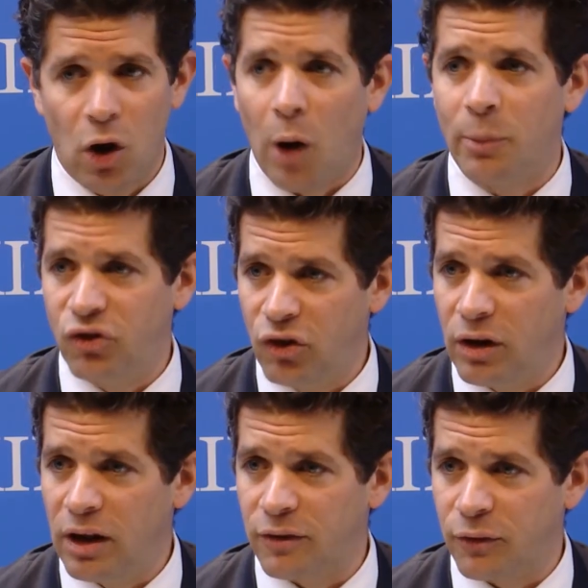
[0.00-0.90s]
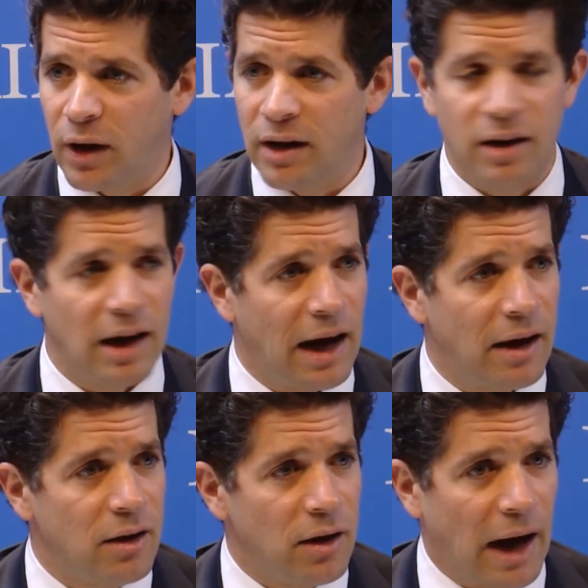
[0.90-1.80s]
opportunities for
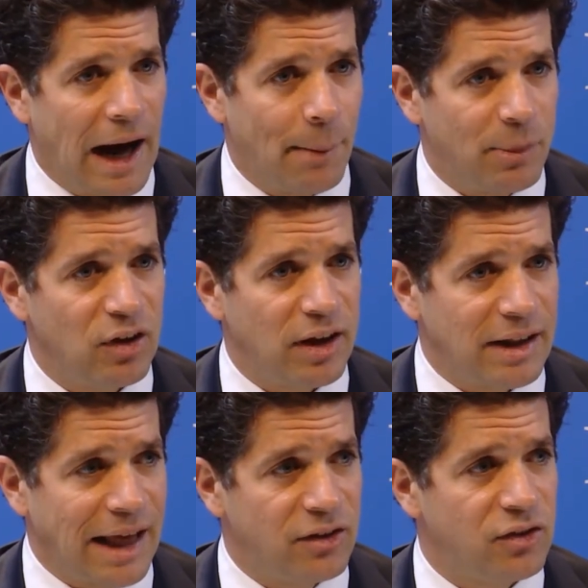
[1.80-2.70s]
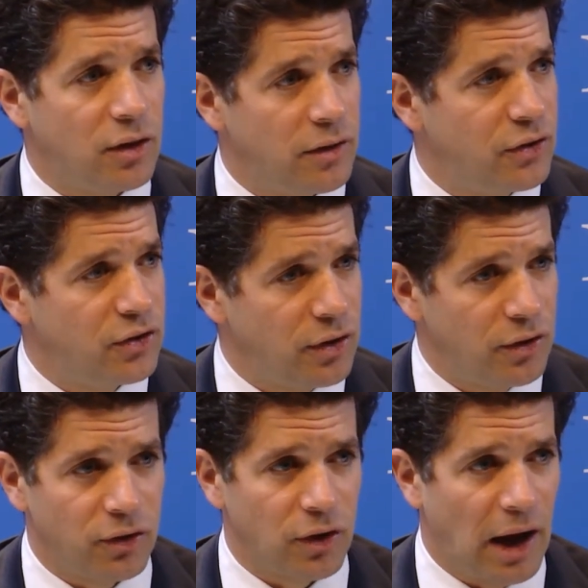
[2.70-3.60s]
India, particularly as
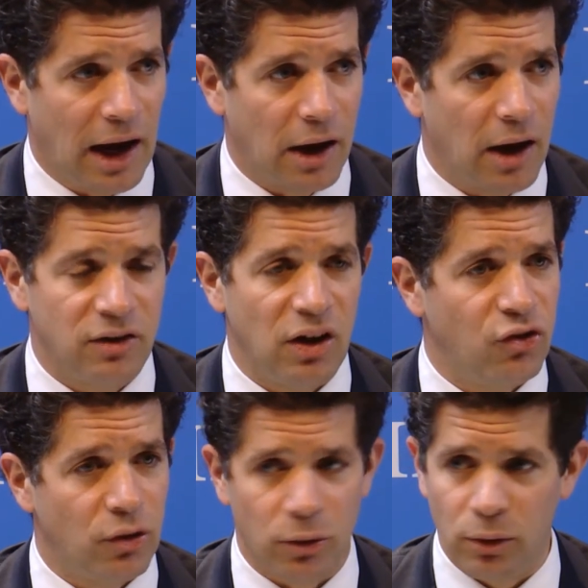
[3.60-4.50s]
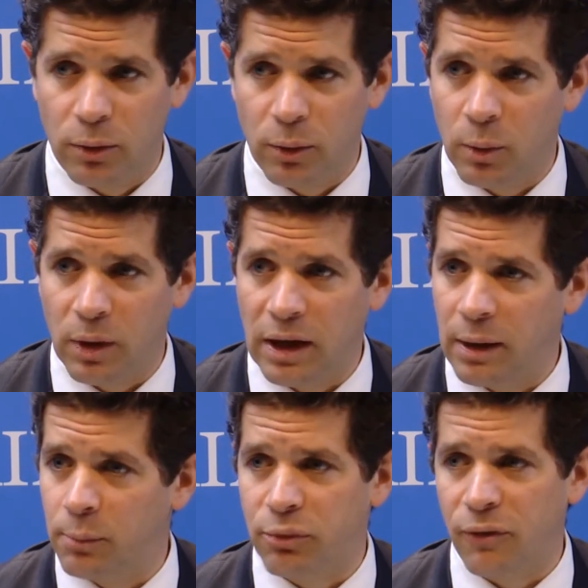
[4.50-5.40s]
services, a digital,
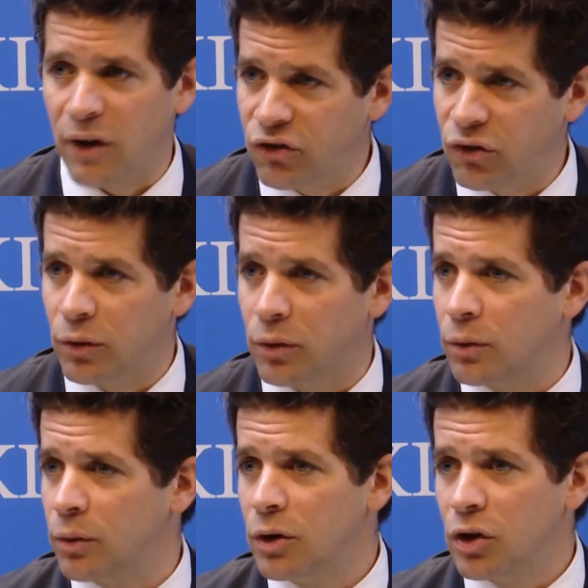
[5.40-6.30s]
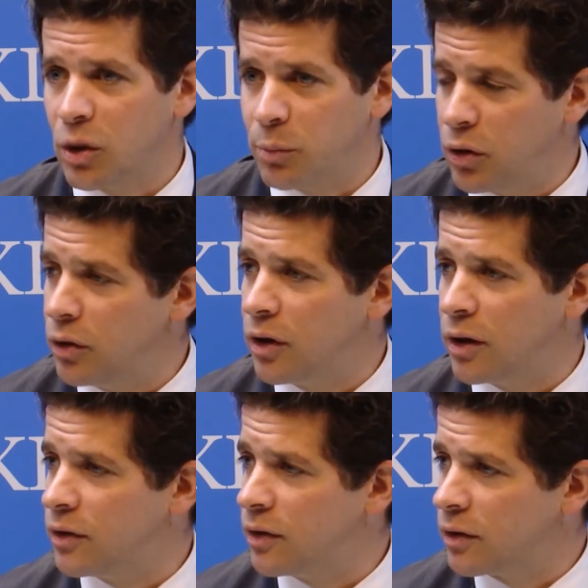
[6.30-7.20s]
professional,
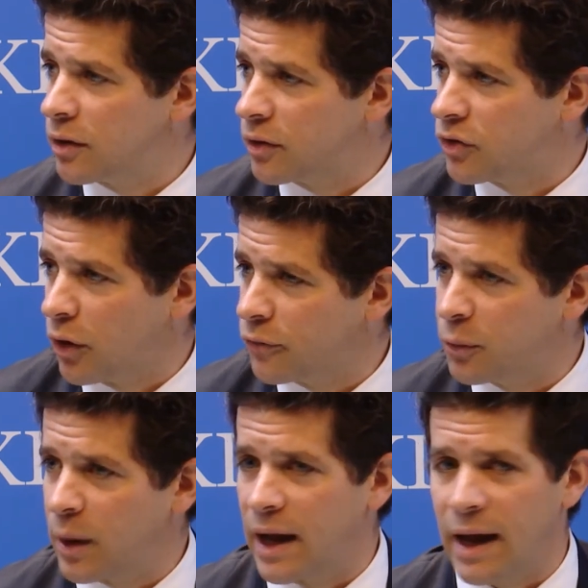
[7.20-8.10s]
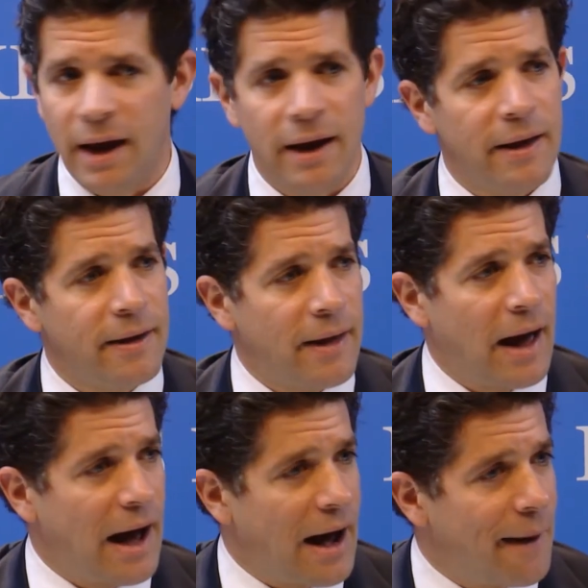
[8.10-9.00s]
computer, software,
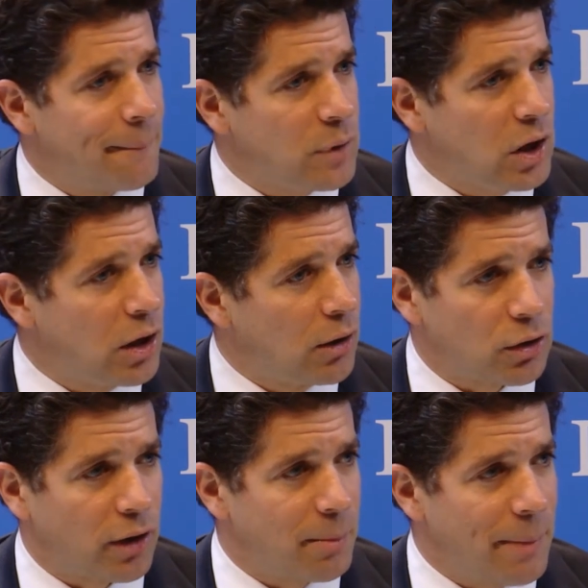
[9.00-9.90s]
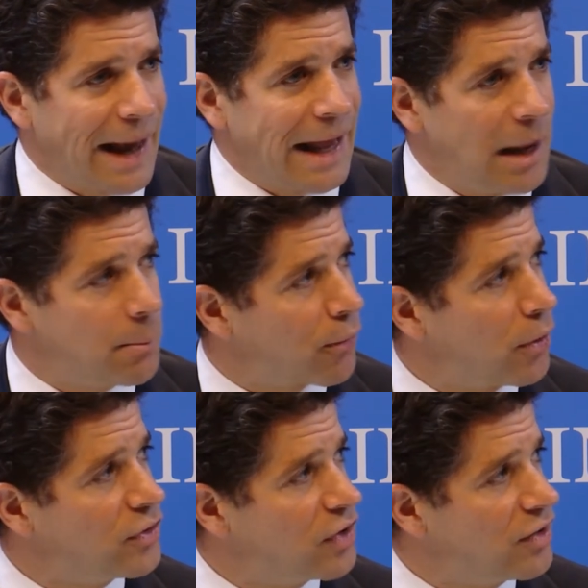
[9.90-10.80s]
a lot of the back-end
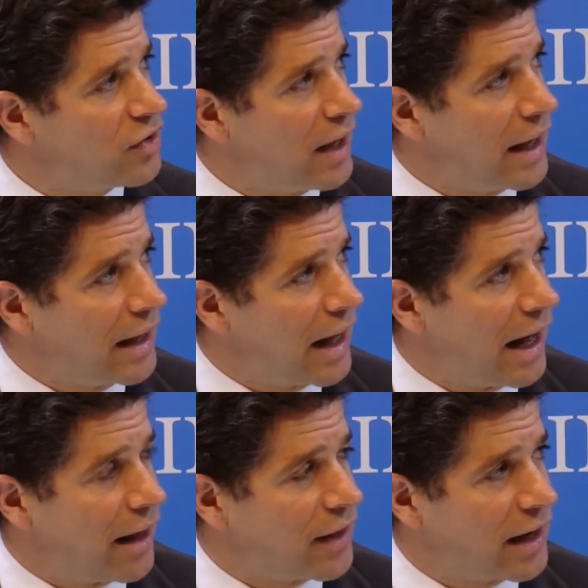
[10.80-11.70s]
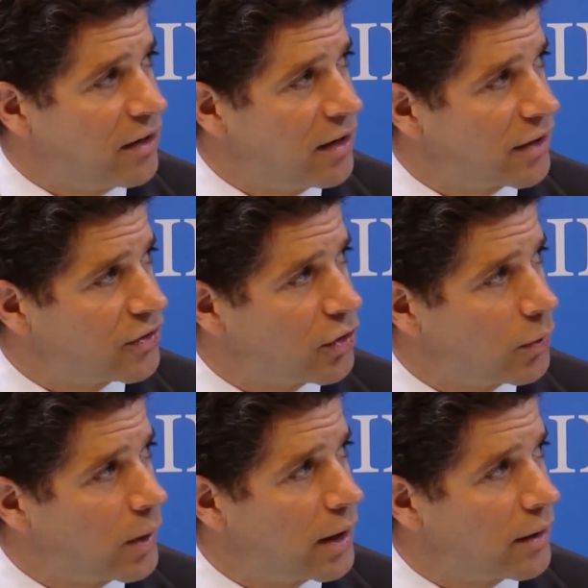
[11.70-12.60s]
processing that India does
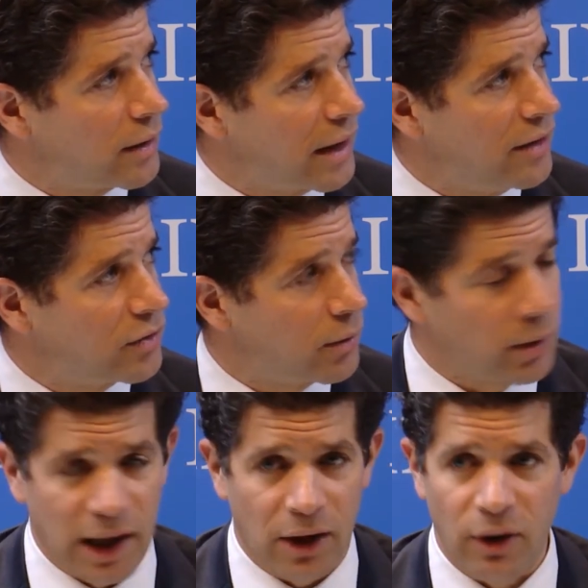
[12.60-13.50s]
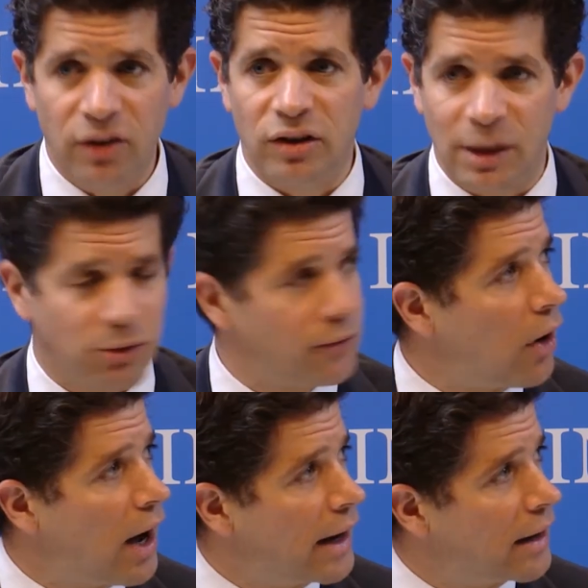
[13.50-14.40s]
so well is increasingly
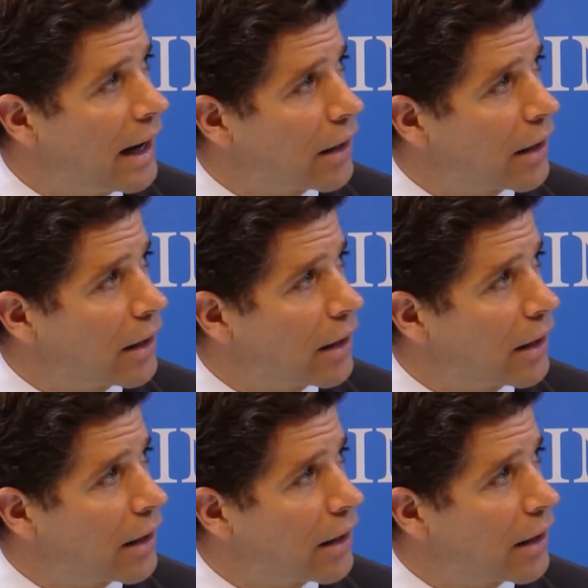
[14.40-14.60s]
provided